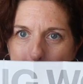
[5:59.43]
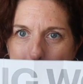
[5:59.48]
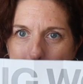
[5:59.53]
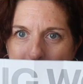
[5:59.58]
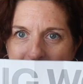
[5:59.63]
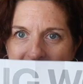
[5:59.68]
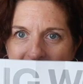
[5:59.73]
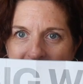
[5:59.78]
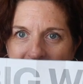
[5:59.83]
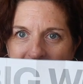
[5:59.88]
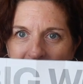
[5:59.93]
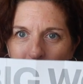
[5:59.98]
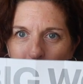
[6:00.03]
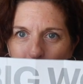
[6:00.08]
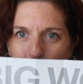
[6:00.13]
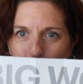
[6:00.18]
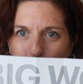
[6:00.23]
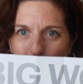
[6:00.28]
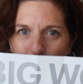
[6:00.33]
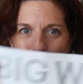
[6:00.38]
big
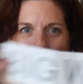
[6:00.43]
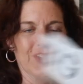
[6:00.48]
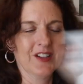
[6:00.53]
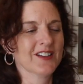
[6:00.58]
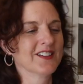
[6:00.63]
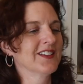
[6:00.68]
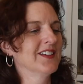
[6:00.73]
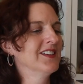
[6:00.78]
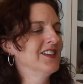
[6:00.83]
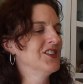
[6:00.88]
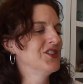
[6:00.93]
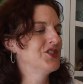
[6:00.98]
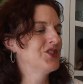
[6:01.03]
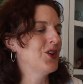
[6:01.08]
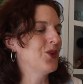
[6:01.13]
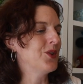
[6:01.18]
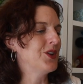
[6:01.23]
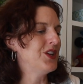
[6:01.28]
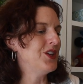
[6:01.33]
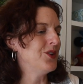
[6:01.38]
world.
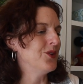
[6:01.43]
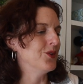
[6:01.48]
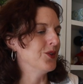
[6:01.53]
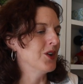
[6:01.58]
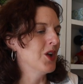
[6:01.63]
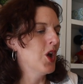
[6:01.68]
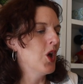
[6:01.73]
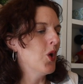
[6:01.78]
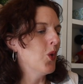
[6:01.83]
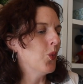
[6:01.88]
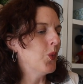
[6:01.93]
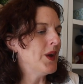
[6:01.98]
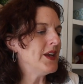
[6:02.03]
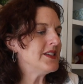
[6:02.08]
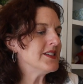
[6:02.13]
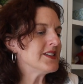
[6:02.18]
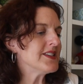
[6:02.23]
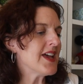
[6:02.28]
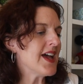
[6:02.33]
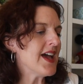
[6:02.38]
So cute. We
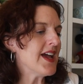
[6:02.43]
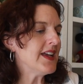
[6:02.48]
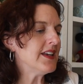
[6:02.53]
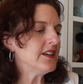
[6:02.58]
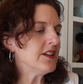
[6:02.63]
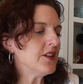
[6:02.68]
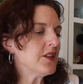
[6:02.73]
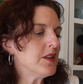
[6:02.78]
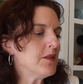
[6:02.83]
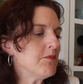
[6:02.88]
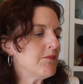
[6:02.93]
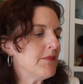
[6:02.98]
designed the